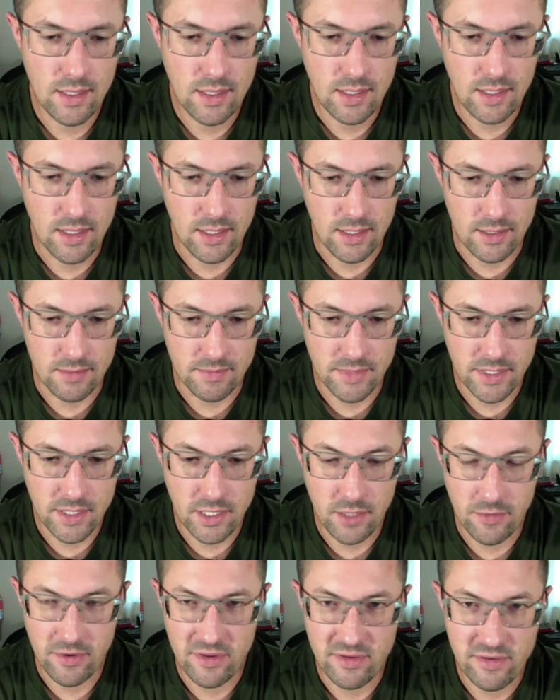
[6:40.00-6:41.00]

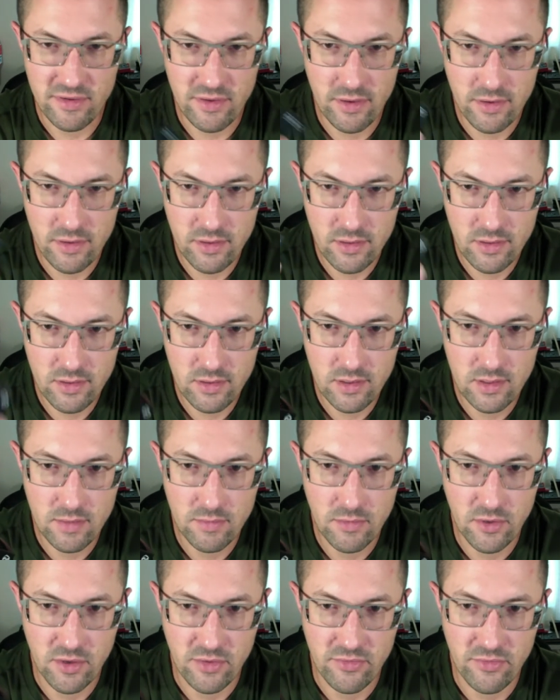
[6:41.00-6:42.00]
anyways,
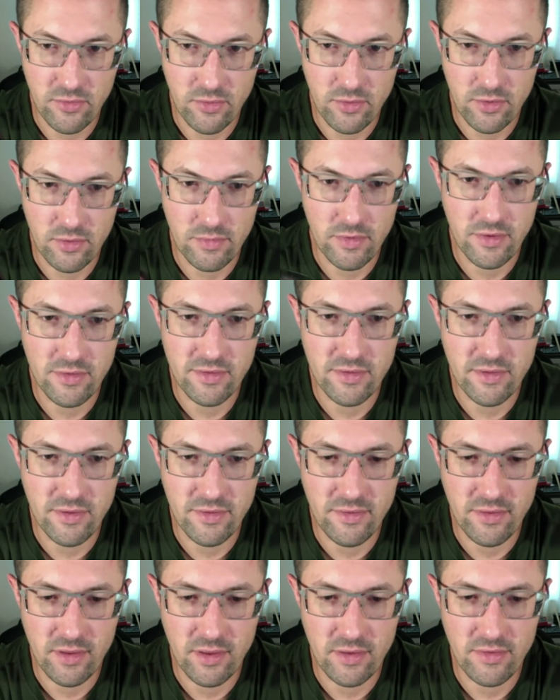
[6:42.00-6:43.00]
looking forward to using
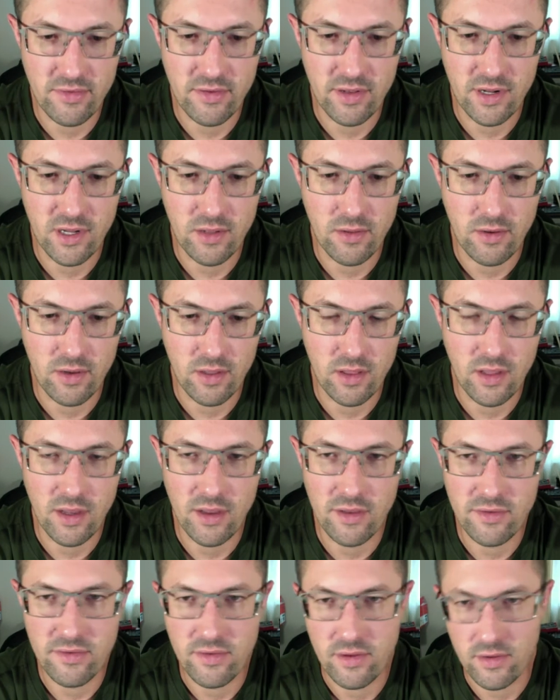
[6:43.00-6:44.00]
this thing, seeing how long it
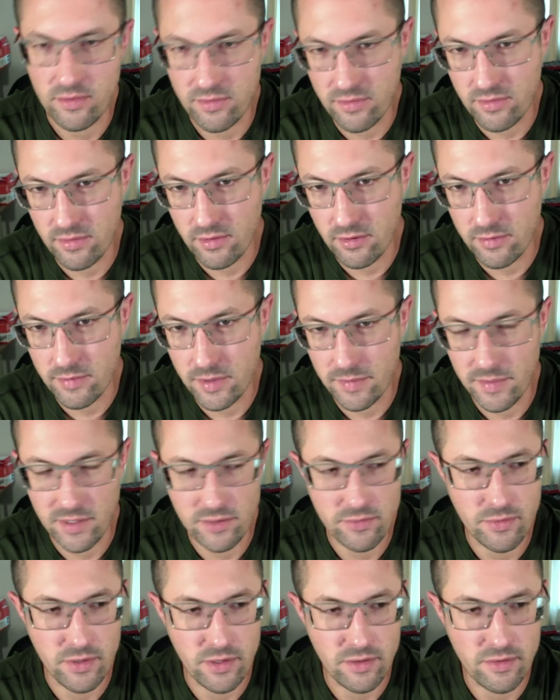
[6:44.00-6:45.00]
lasts. I know it's only going to be my
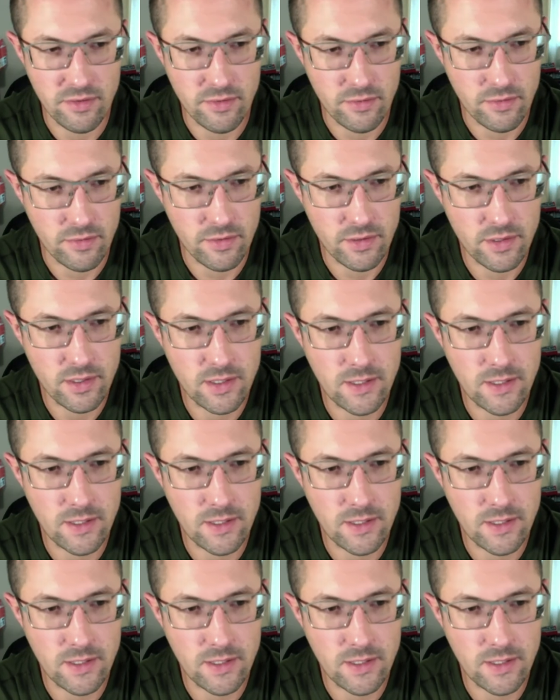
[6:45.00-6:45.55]
22,